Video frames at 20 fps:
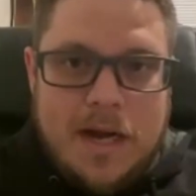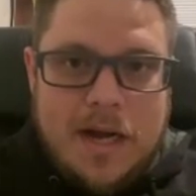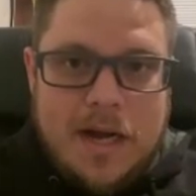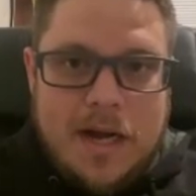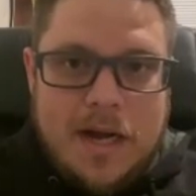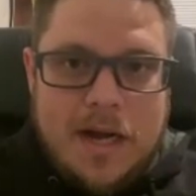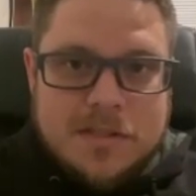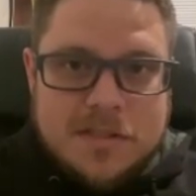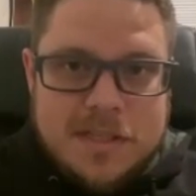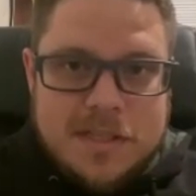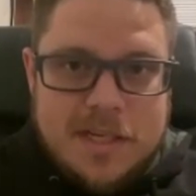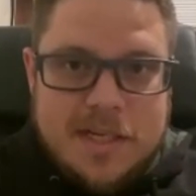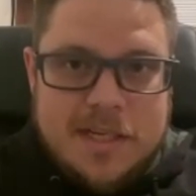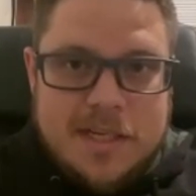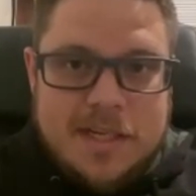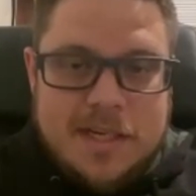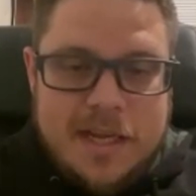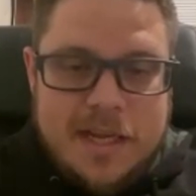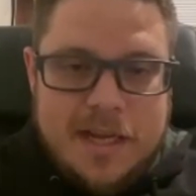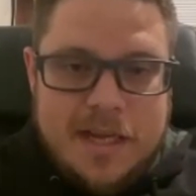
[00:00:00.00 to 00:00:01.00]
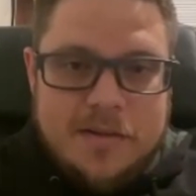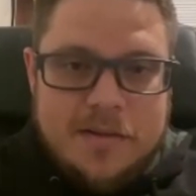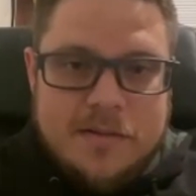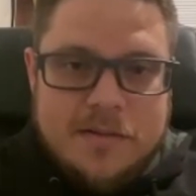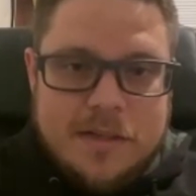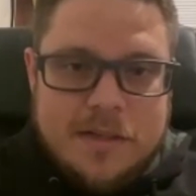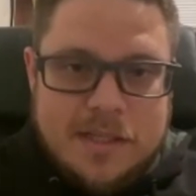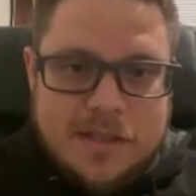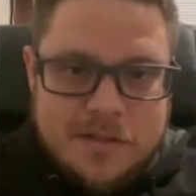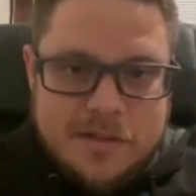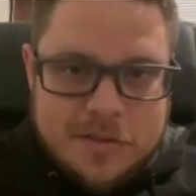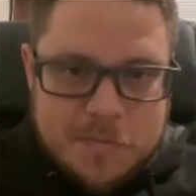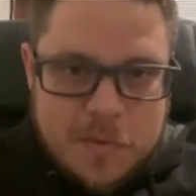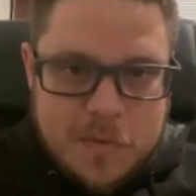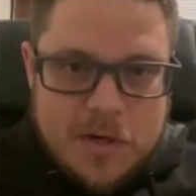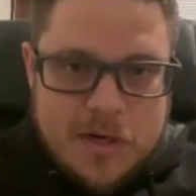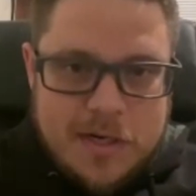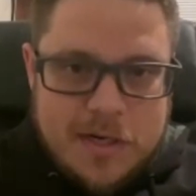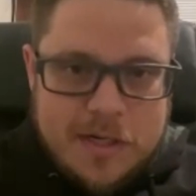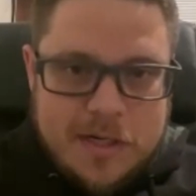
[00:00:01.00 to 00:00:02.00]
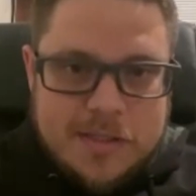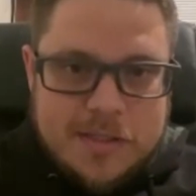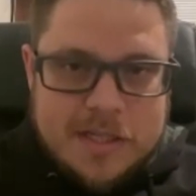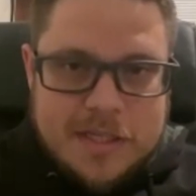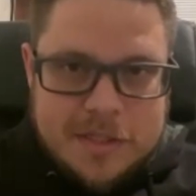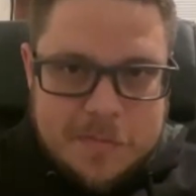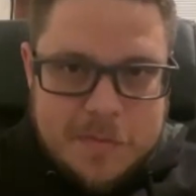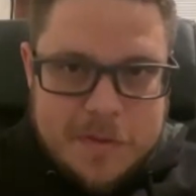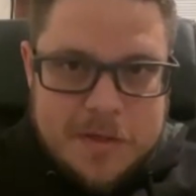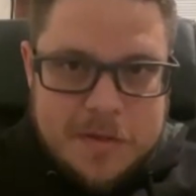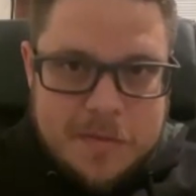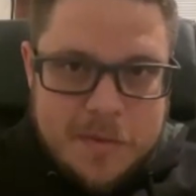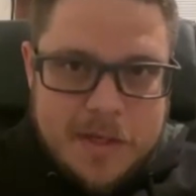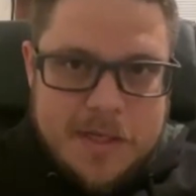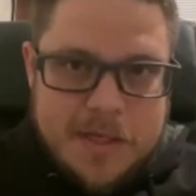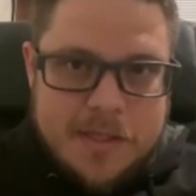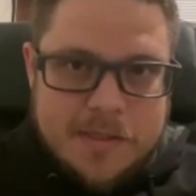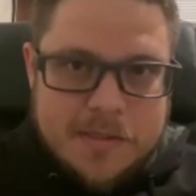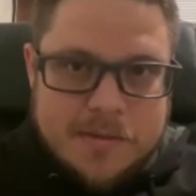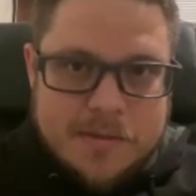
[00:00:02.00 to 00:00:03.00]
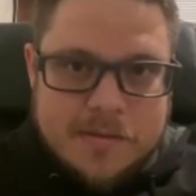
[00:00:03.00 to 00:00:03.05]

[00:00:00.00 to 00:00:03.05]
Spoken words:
ever sit it down in the spring, is a spinnerbait.